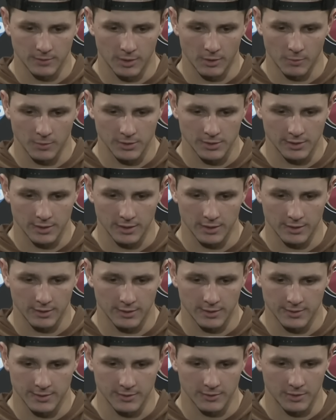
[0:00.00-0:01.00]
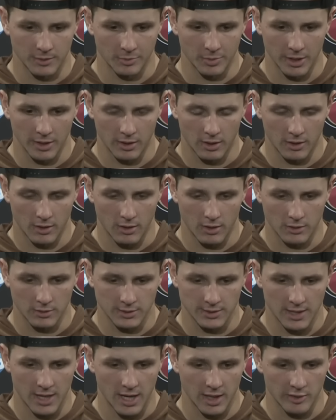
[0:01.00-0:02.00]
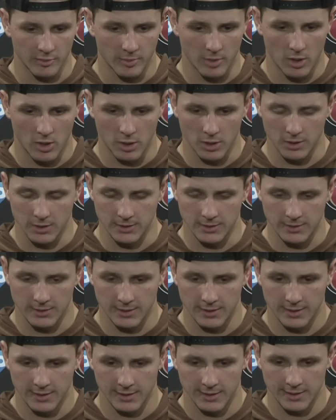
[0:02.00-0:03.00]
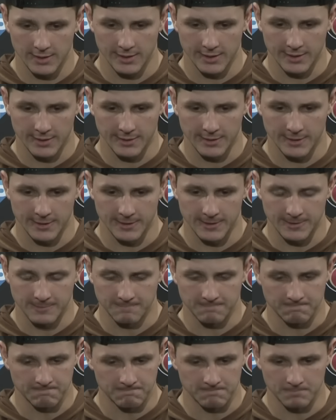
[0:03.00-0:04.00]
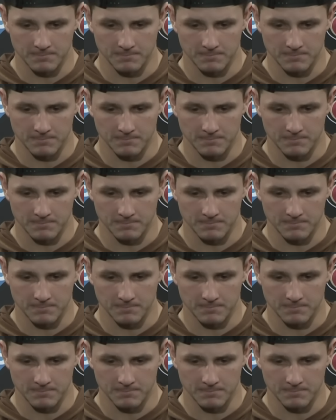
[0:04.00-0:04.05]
you know, we're just gonna continue to play our, our style of ball, and and um,